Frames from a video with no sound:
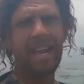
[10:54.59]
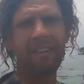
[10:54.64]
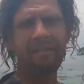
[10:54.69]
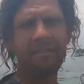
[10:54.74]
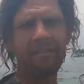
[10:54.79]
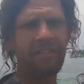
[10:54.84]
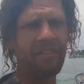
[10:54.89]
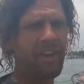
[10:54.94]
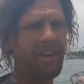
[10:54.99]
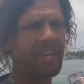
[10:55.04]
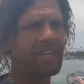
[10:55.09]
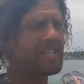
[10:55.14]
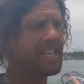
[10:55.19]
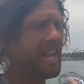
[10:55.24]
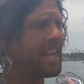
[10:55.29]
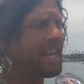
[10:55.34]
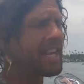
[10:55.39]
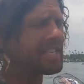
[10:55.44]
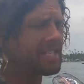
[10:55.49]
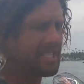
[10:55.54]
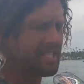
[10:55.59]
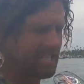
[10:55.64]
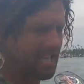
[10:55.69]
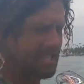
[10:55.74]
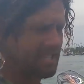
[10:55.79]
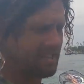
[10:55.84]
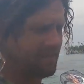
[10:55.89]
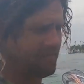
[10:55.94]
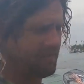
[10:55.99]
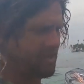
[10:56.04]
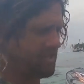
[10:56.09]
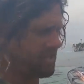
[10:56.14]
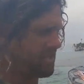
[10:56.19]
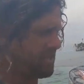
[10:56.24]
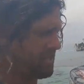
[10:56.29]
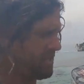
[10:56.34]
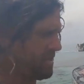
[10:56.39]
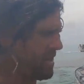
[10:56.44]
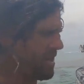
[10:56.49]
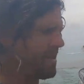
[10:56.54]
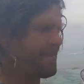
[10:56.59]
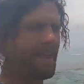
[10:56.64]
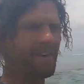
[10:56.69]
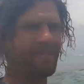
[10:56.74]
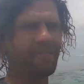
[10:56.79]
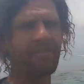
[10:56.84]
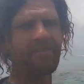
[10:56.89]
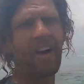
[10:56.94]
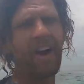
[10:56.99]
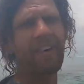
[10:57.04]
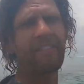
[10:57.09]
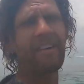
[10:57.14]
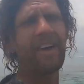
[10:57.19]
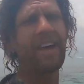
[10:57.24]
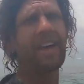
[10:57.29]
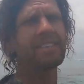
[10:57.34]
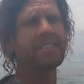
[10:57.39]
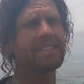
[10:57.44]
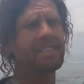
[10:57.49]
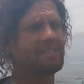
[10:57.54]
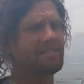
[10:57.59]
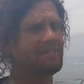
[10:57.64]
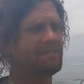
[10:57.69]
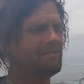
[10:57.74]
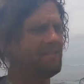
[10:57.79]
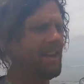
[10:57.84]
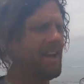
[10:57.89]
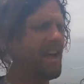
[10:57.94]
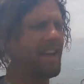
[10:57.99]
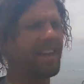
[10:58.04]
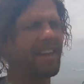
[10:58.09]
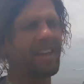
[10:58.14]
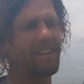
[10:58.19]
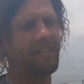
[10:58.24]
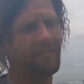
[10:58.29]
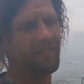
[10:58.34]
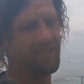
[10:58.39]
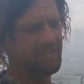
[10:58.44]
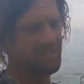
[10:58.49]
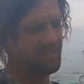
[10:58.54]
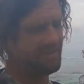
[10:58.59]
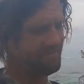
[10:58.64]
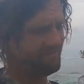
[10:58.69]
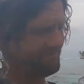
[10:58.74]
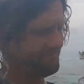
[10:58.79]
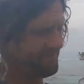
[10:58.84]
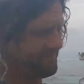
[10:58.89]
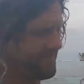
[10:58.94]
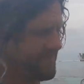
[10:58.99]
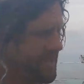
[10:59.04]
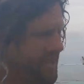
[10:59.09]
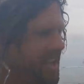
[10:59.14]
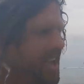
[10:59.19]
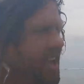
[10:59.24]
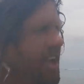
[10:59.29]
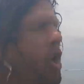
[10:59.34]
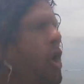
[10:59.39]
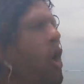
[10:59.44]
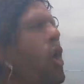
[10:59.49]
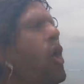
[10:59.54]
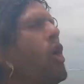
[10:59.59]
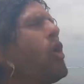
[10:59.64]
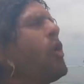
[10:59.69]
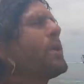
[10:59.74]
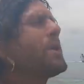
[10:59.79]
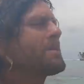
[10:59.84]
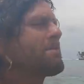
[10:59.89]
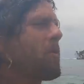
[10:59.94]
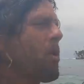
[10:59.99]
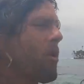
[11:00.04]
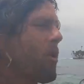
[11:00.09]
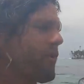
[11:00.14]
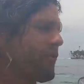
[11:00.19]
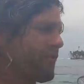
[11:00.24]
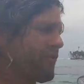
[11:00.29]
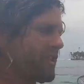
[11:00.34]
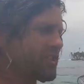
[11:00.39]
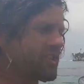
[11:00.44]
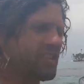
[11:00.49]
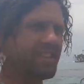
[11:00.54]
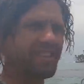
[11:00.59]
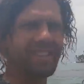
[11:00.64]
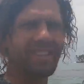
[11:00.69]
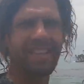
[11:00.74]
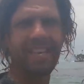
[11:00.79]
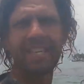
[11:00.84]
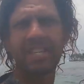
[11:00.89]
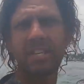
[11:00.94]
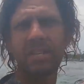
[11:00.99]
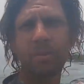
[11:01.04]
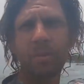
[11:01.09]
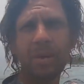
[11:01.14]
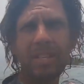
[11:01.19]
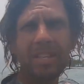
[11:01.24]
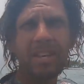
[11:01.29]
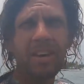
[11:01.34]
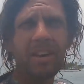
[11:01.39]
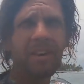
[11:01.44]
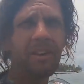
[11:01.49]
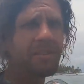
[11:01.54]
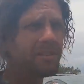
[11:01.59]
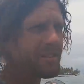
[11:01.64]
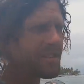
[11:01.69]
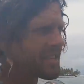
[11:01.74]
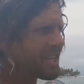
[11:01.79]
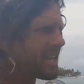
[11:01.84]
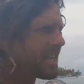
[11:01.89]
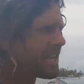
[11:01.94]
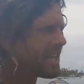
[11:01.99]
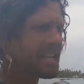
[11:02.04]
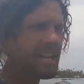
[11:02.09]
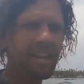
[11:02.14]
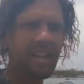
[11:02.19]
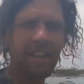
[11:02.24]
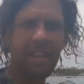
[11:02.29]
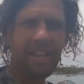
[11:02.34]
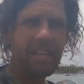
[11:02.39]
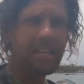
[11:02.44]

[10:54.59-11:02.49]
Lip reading: Out for 30 seconds, gets a fish. I'm out for 5 hours and I get a fish. Who is more efficient? These Swiss girls, you know,